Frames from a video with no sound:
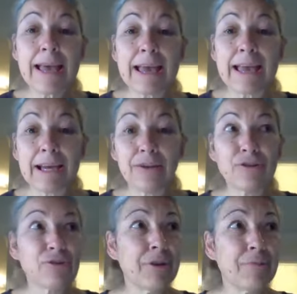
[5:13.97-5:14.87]
And
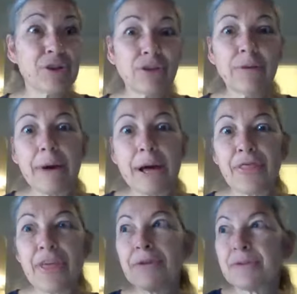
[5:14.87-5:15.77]
so he was still about
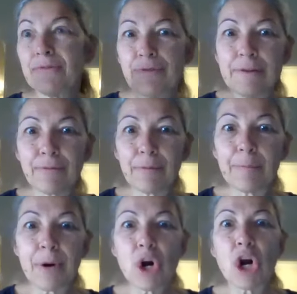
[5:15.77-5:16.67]
1,000 feet from the
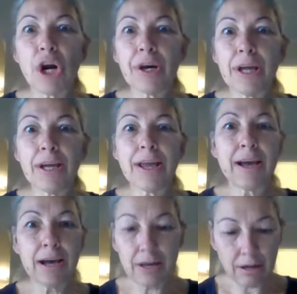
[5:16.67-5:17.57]
barn, and he
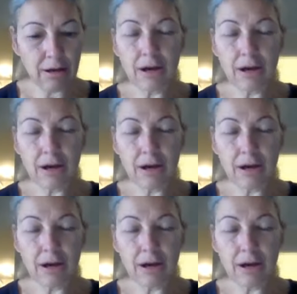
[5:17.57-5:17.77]
had